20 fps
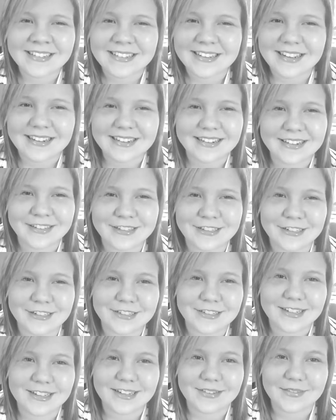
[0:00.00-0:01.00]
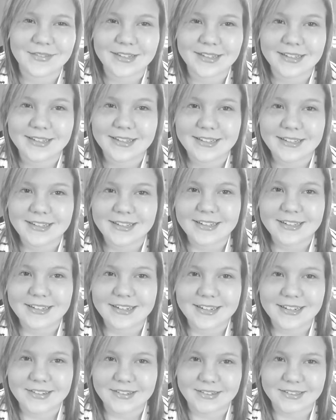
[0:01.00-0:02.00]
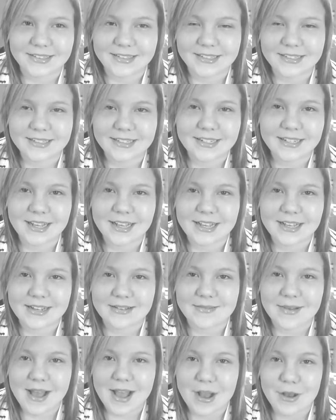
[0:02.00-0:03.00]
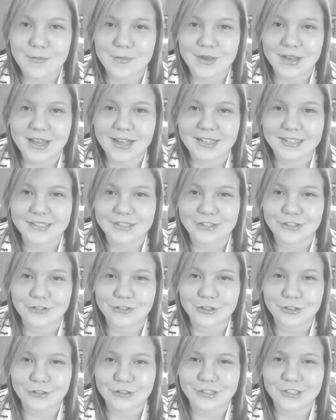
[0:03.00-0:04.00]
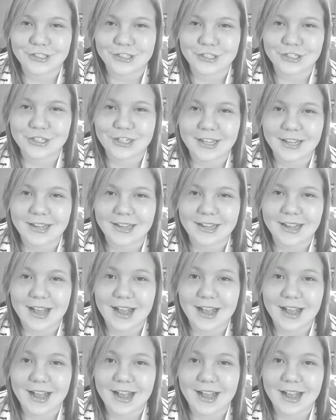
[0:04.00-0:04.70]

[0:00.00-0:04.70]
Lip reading: Kind of got tongue-tied, but anyways, I hope you guys enjoy the rest of your day.